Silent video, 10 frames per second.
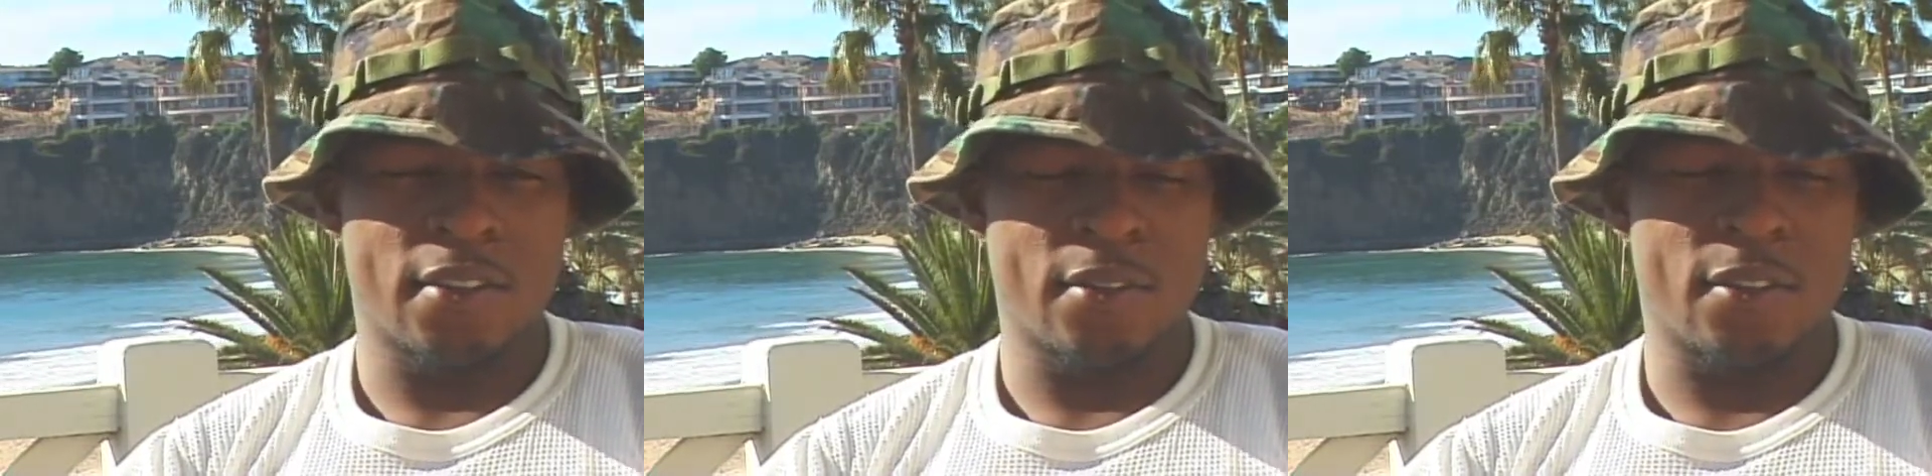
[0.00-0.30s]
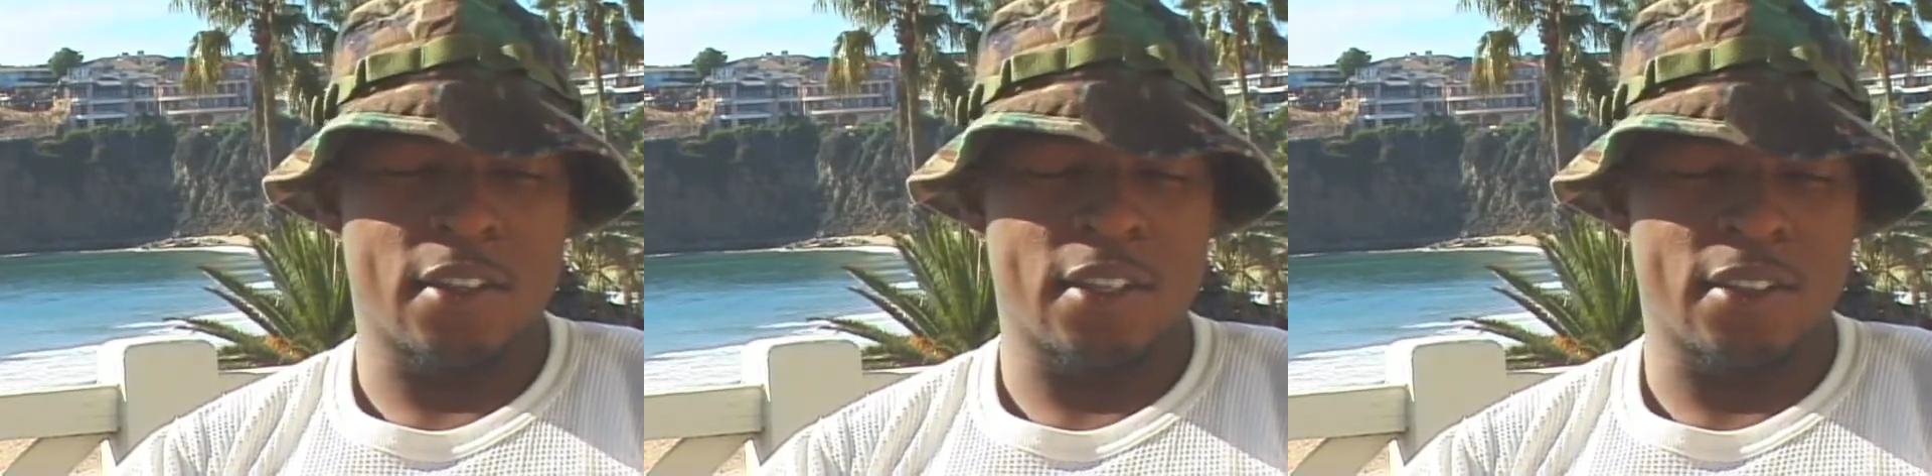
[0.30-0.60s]

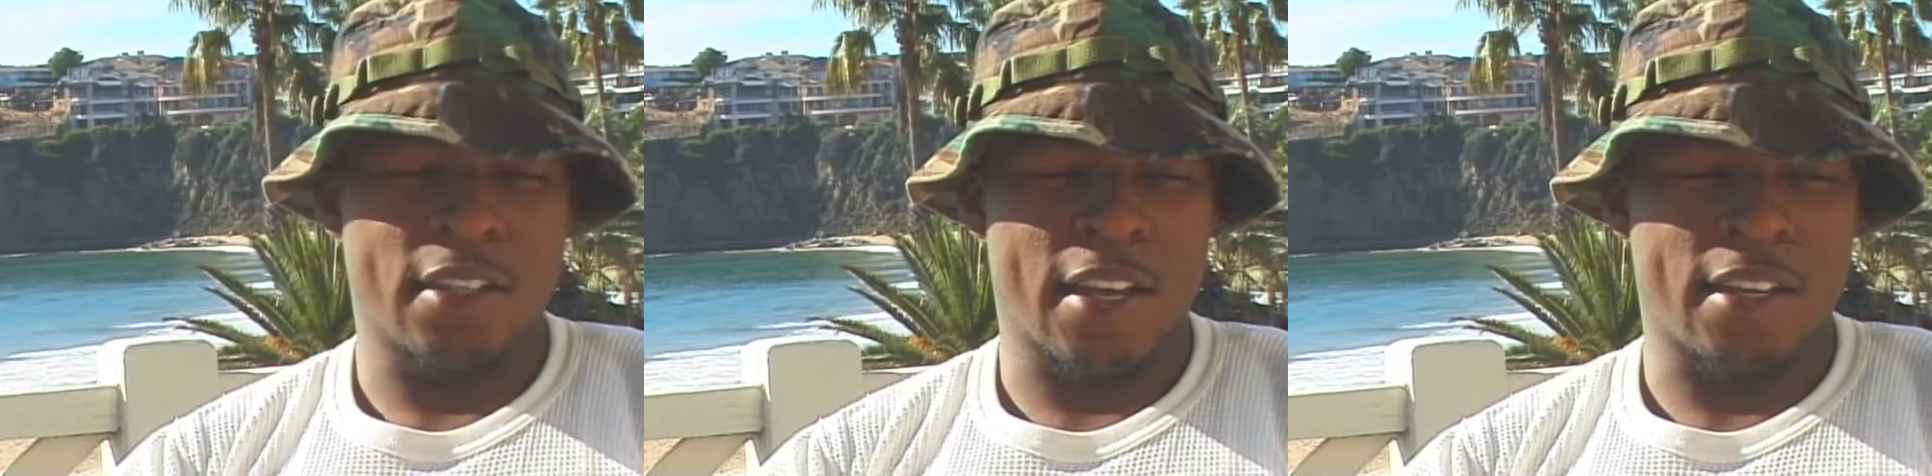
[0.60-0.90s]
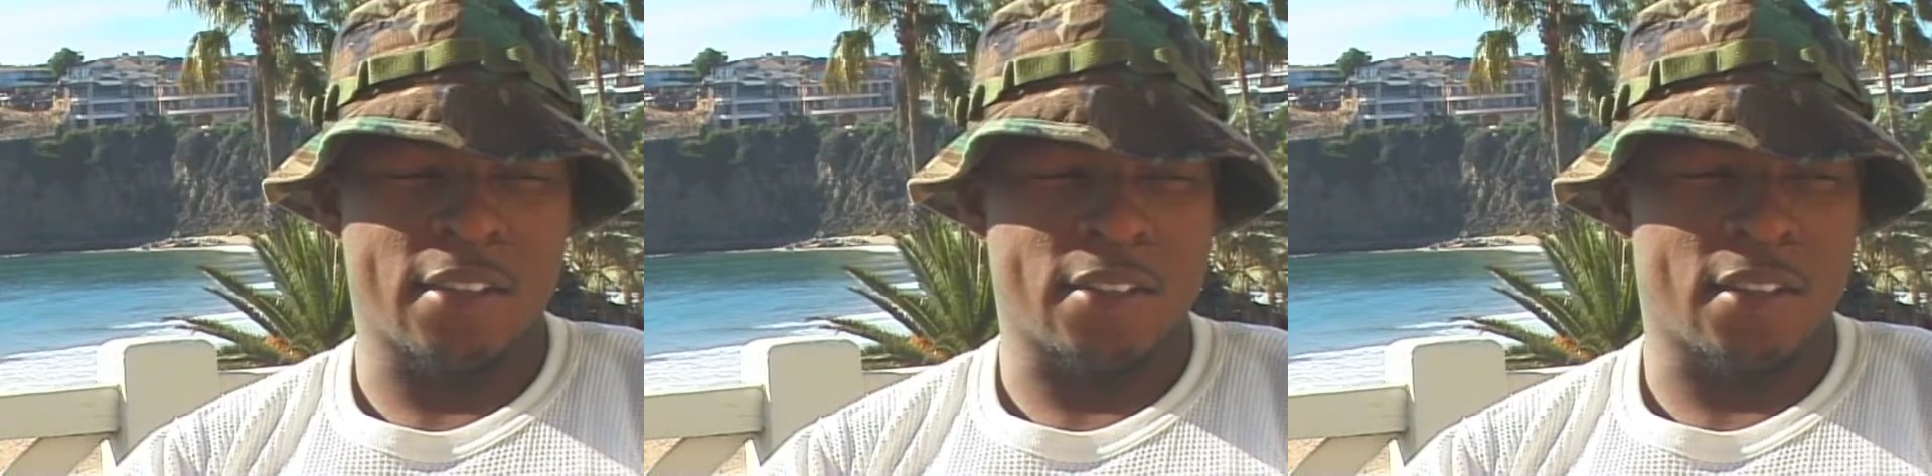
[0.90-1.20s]
one of these
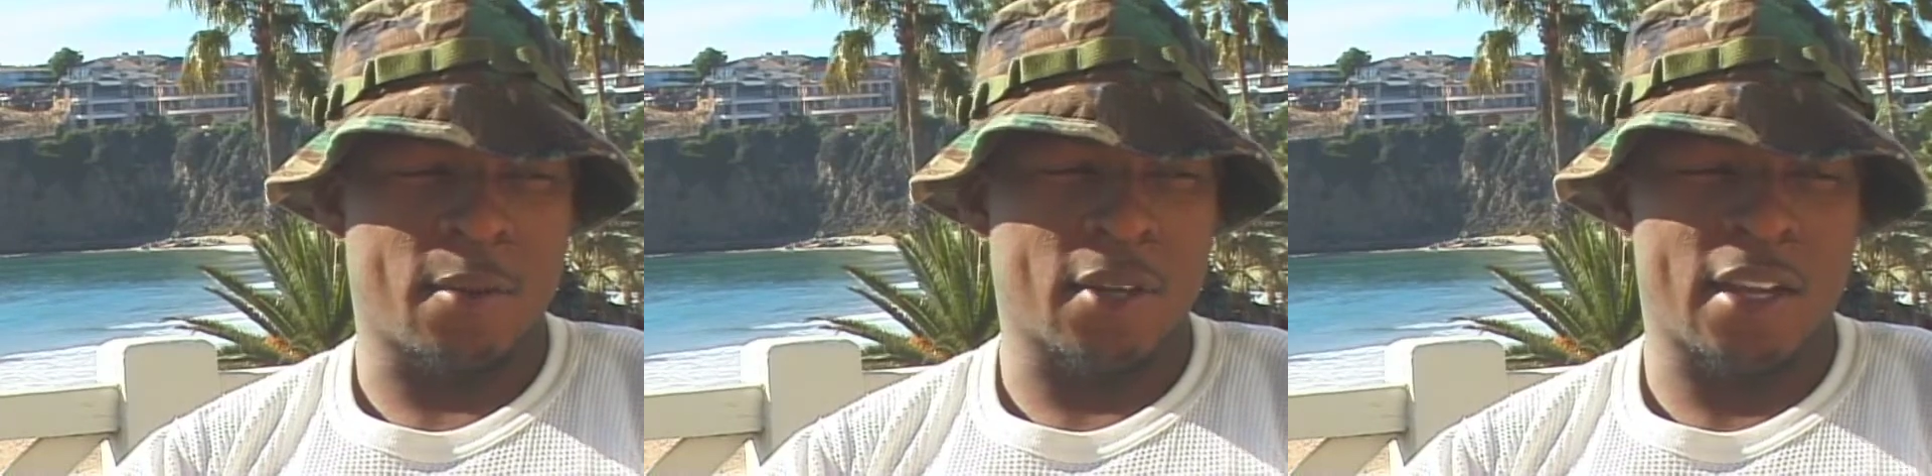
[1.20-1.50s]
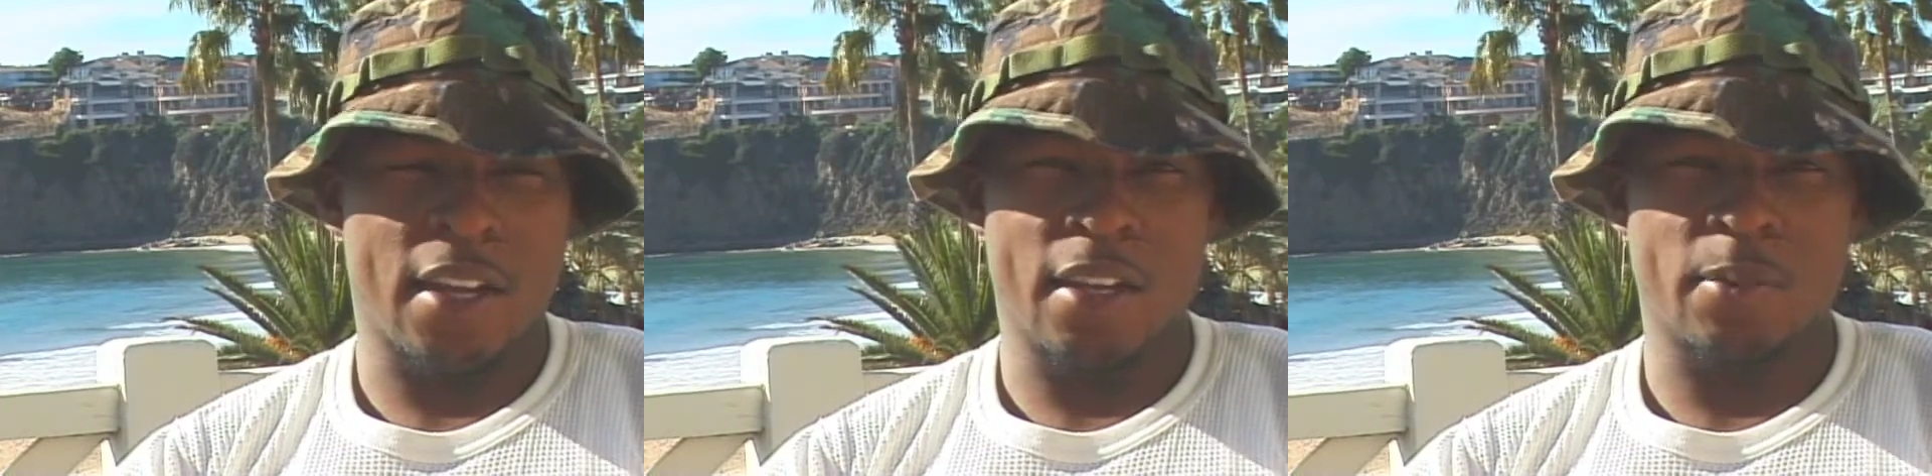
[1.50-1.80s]
days, I'm going
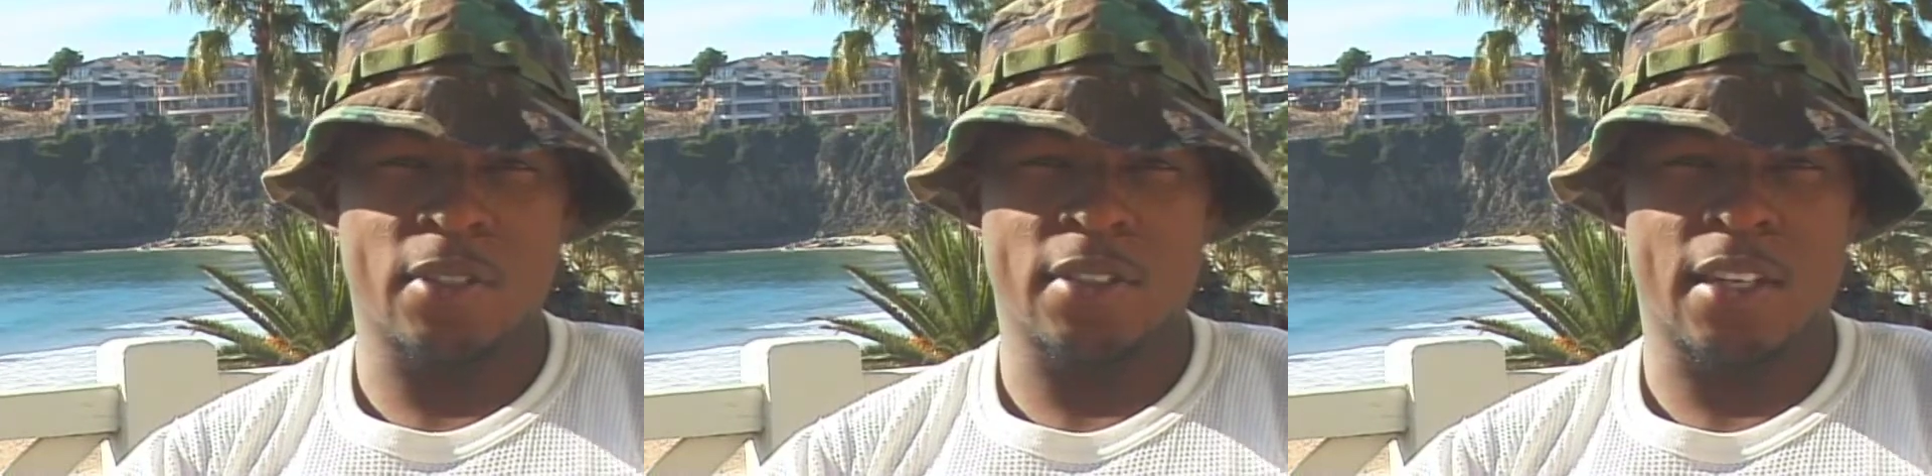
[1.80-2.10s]
to end up just